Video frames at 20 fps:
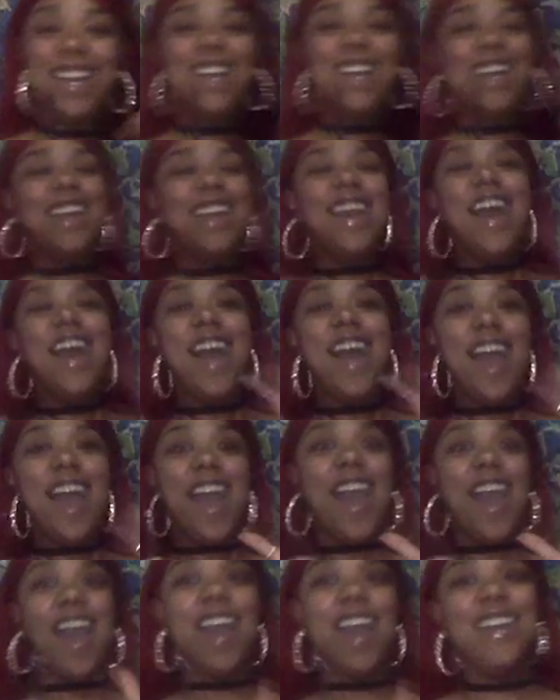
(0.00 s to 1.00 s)

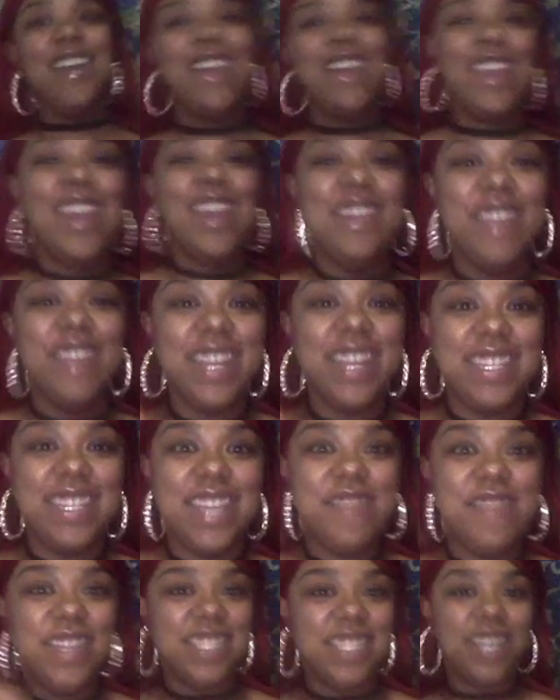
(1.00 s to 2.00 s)
ah, I can't even
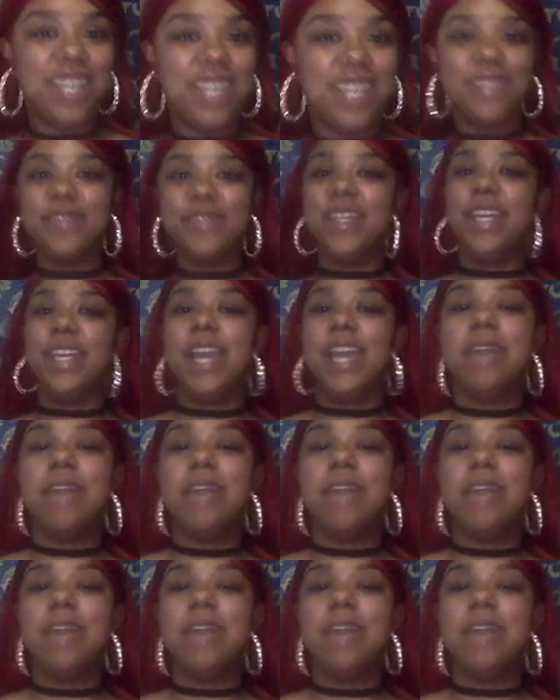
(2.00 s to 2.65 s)
contain myself. Okay.